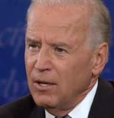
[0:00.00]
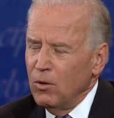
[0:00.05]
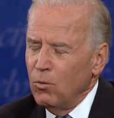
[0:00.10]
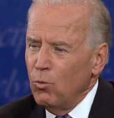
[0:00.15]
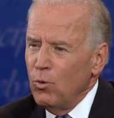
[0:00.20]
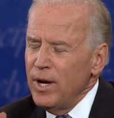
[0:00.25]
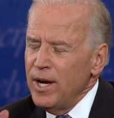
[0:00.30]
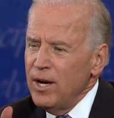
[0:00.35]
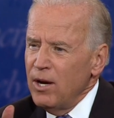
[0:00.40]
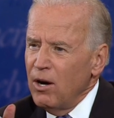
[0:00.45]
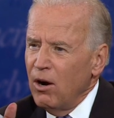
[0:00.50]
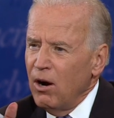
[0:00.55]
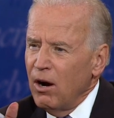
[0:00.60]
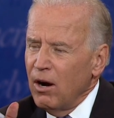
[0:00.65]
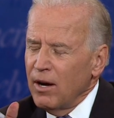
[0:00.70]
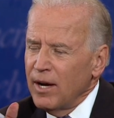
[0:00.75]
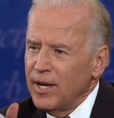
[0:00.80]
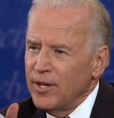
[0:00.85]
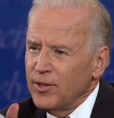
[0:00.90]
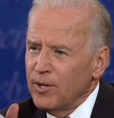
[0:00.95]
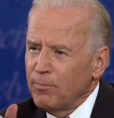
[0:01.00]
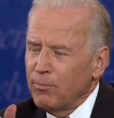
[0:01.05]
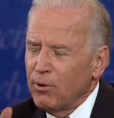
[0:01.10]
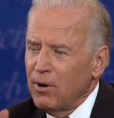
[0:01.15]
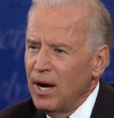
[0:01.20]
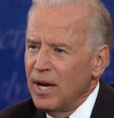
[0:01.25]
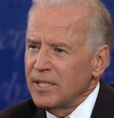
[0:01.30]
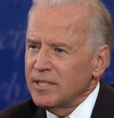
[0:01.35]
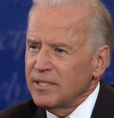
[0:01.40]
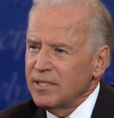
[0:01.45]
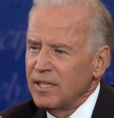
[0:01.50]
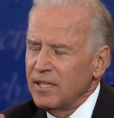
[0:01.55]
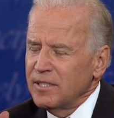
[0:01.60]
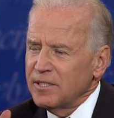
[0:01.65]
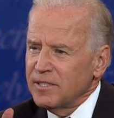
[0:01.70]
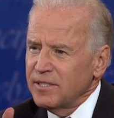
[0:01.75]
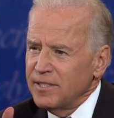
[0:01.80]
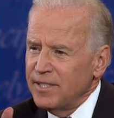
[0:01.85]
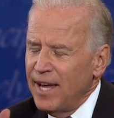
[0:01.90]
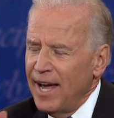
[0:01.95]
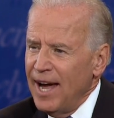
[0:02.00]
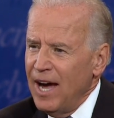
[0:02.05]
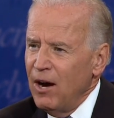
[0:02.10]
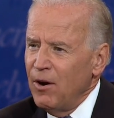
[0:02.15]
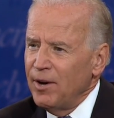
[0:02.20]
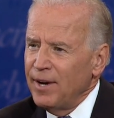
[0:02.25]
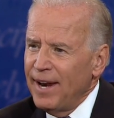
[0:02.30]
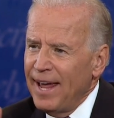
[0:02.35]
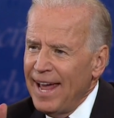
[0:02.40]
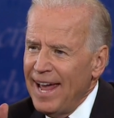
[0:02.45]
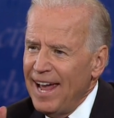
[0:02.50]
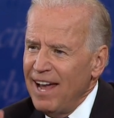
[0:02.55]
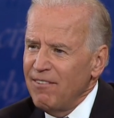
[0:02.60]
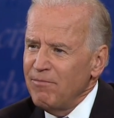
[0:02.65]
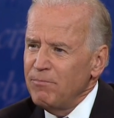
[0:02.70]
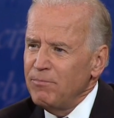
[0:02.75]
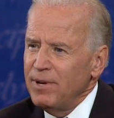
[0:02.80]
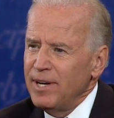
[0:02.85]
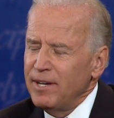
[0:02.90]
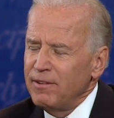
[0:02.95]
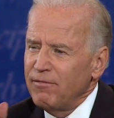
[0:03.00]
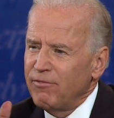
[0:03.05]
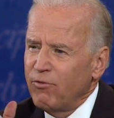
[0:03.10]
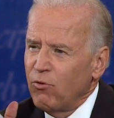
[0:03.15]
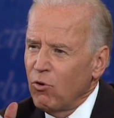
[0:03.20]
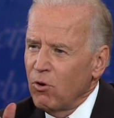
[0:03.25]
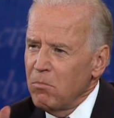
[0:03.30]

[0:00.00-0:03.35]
We are in the process now and have been for